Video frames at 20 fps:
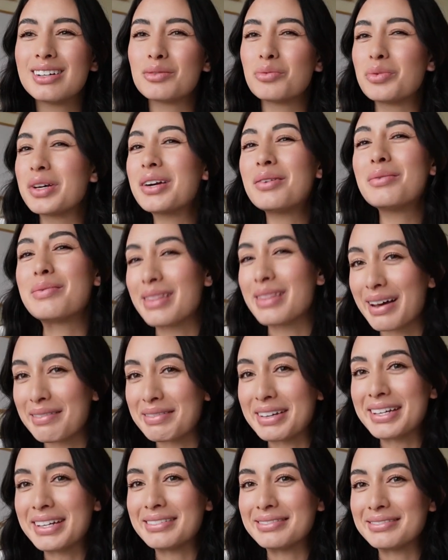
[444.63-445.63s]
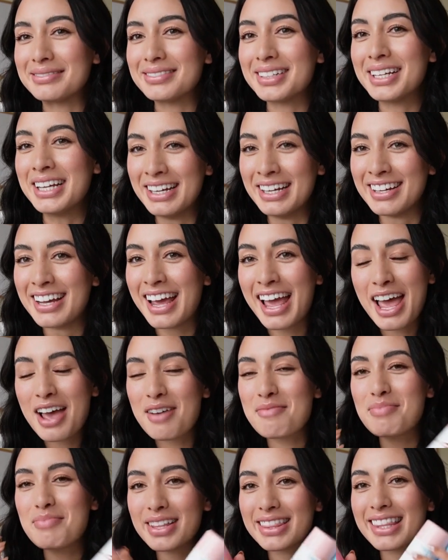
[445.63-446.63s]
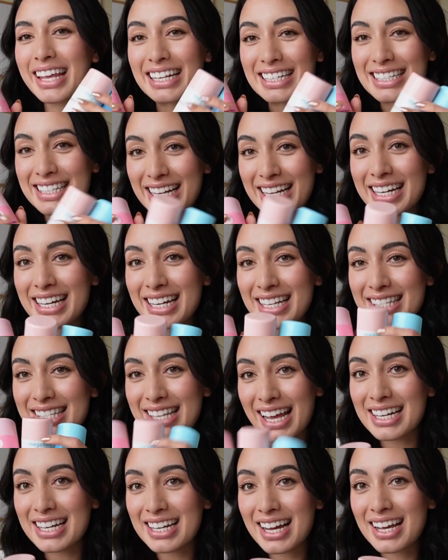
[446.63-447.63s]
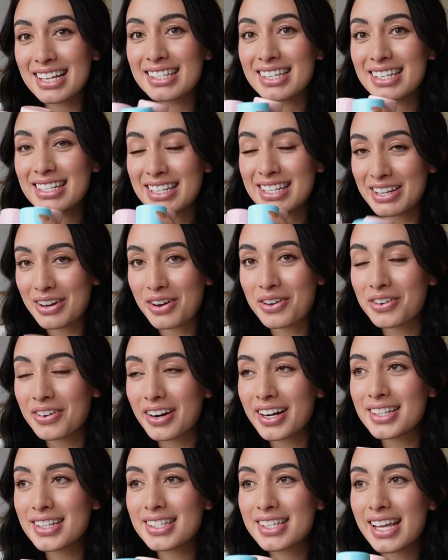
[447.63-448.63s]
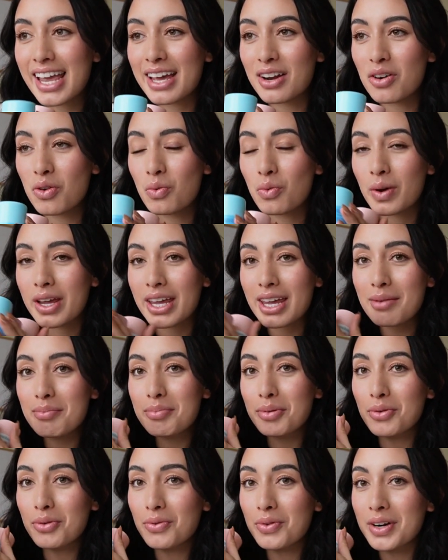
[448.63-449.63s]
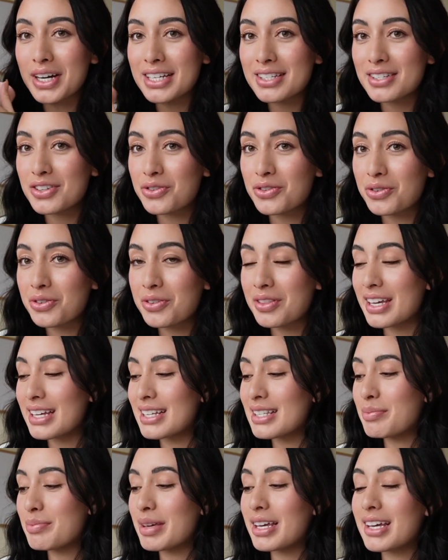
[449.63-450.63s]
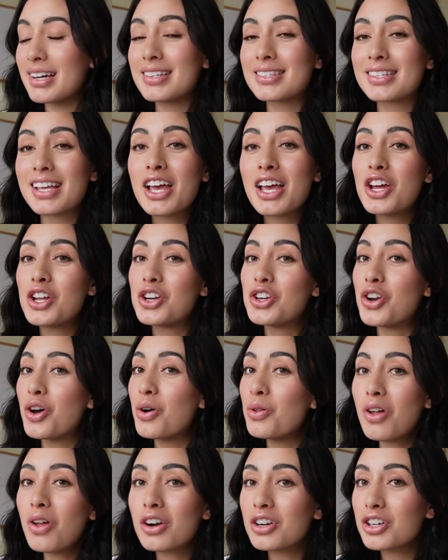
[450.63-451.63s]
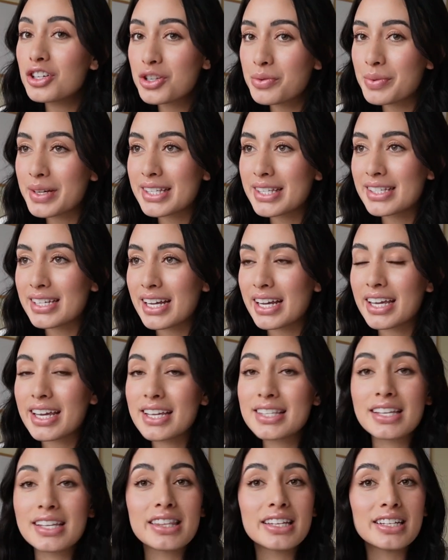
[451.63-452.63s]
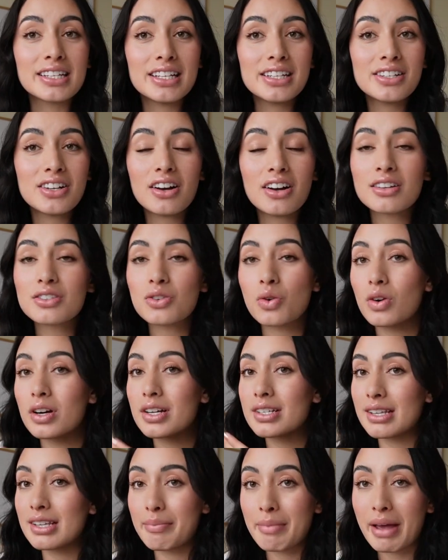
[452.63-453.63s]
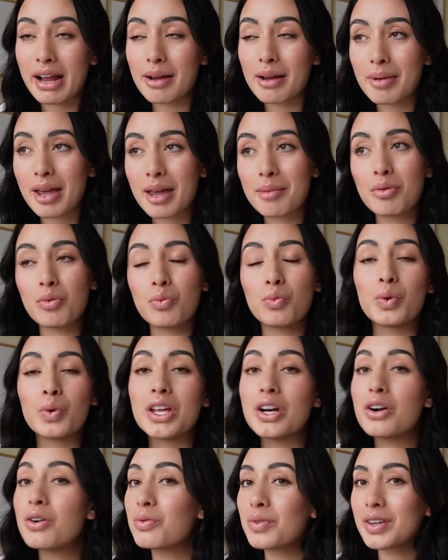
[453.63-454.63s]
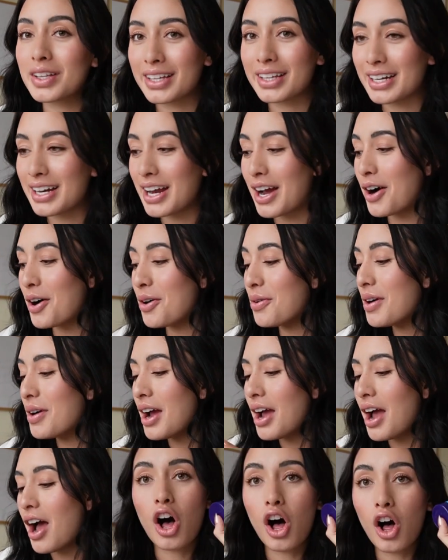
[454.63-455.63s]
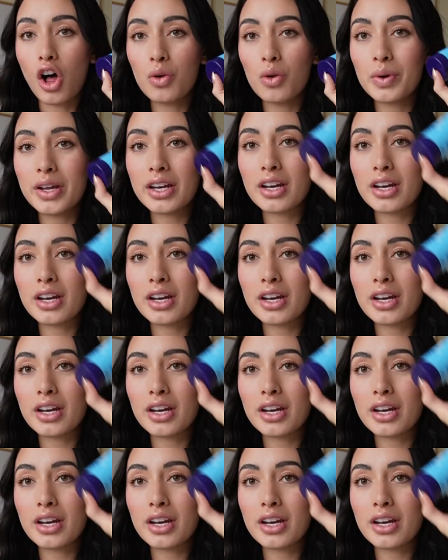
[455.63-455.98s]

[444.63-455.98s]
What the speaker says: We don't love it, but they did send us deodorants and we breezed through these because no longer do we stink. Is it the detox or is it Megababe? We don't really know. All we